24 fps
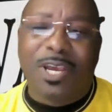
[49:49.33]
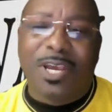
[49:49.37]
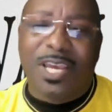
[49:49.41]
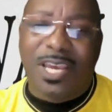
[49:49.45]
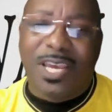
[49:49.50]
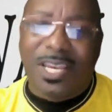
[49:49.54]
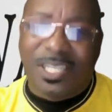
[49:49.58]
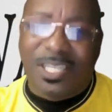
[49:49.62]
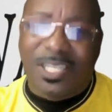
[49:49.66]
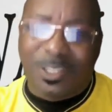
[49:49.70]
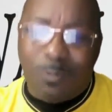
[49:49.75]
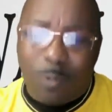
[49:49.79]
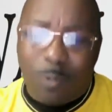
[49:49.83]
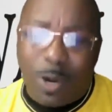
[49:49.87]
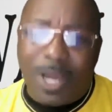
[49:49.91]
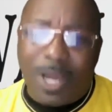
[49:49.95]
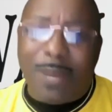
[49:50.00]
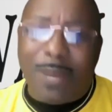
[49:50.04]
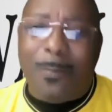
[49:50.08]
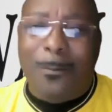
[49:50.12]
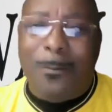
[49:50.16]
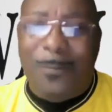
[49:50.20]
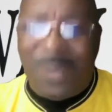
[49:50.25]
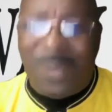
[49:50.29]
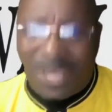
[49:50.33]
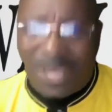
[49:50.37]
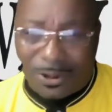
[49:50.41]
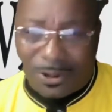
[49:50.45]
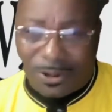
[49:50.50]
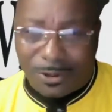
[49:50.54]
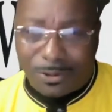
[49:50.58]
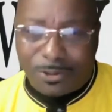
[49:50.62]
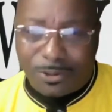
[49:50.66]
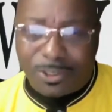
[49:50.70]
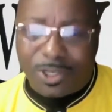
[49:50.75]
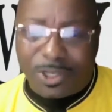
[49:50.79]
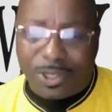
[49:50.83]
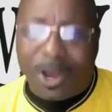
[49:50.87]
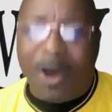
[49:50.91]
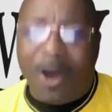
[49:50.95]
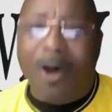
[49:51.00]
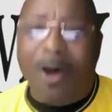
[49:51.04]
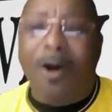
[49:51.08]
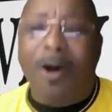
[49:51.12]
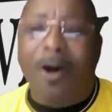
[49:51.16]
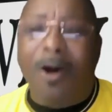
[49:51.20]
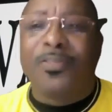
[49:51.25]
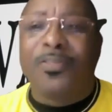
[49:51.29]
is what builds
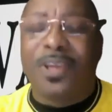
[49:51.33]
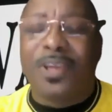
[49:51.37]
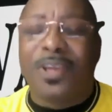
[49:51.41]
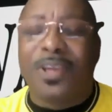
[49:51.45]
all the